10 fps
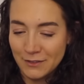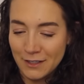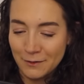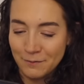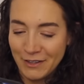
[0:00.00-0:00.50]

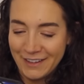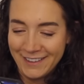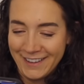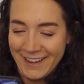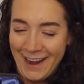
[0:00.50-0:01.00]
our
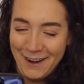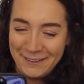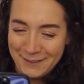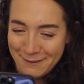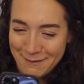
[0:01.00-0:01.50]

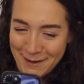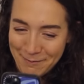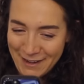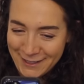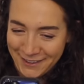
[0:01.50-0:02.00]
house with
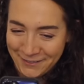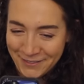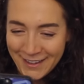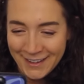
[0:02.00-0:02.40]
one bedroom.